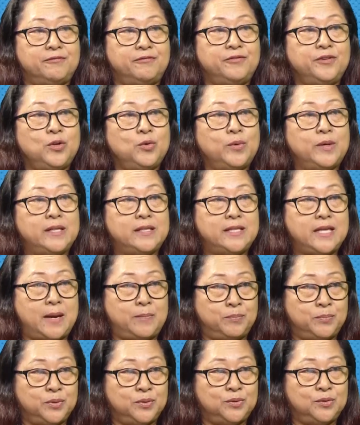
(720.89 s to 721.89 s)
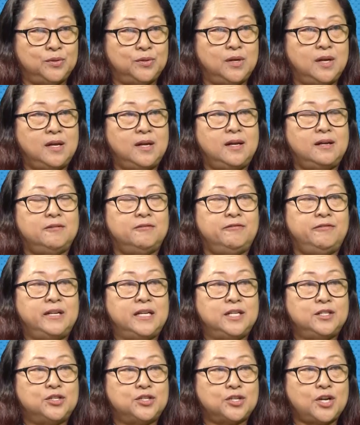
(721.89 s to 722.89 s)
fuel depot,
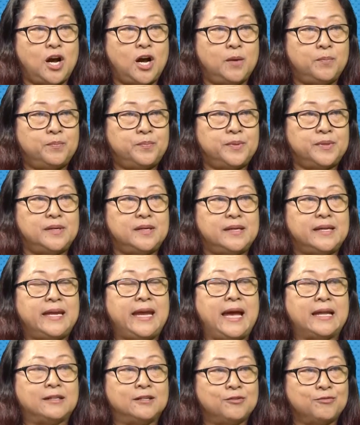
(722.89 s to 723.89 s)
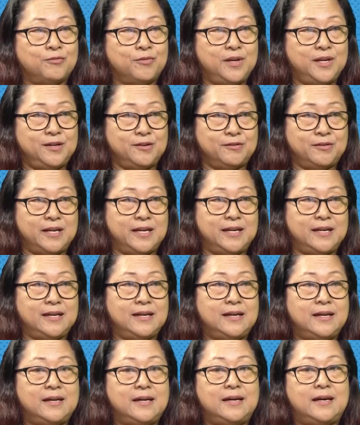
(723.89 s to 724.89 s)
village shop, cattle
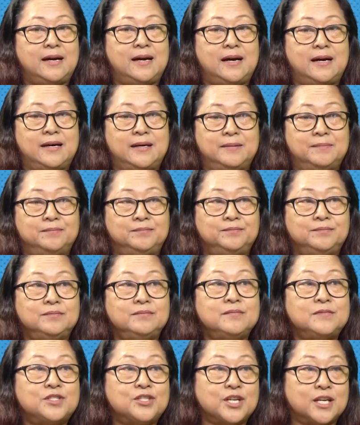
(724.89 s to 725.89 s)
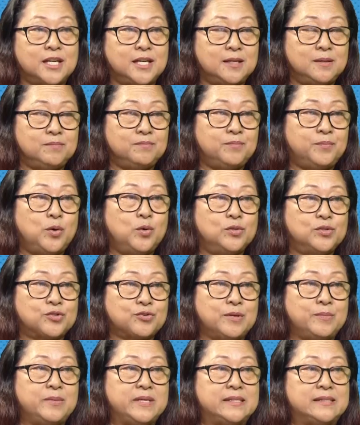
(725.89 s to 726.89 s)
rearing, chicken
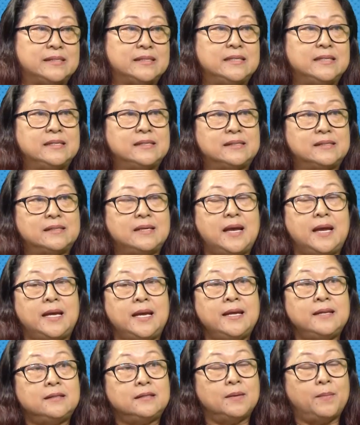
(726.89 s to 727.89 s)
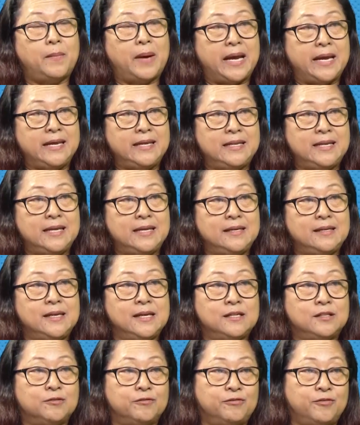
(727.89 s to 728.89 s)
poultry business, into mining,
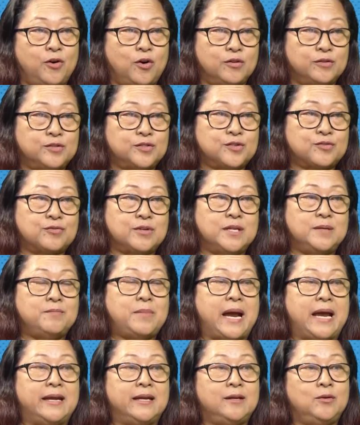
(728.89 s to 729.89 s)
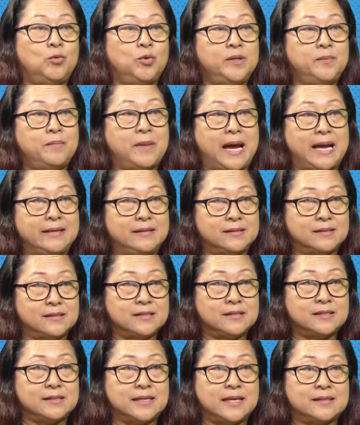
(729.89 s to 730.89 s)
into forestry, buying wood
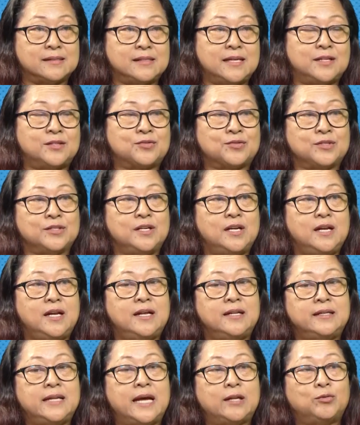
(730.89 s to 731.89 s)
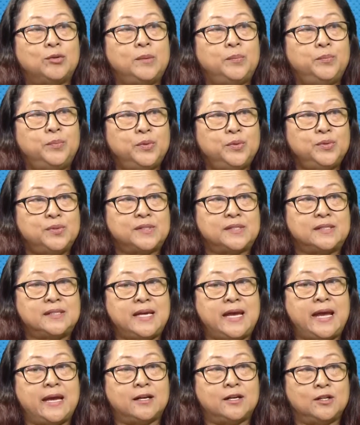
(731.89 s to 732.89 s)
misers, etc. That will boost
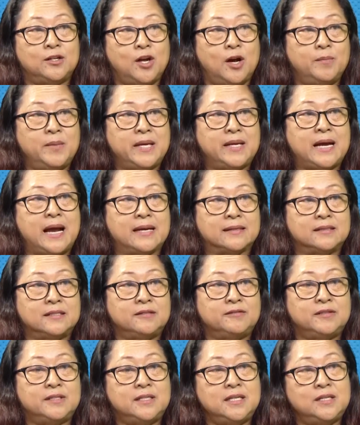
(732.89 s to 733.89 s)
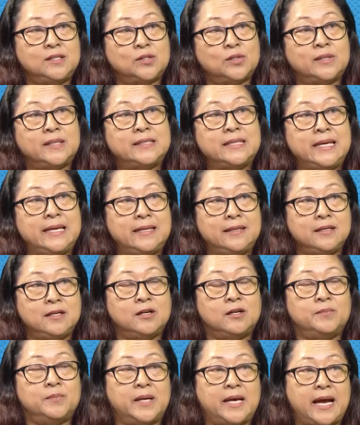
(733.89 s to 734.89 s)
the economic activity so that
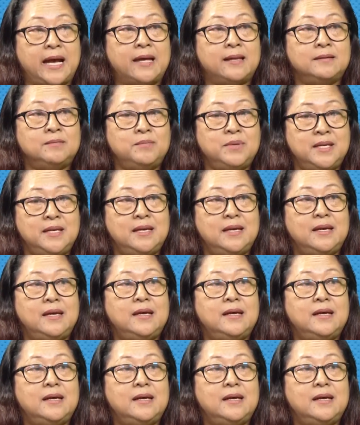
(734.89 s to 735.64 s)
income can be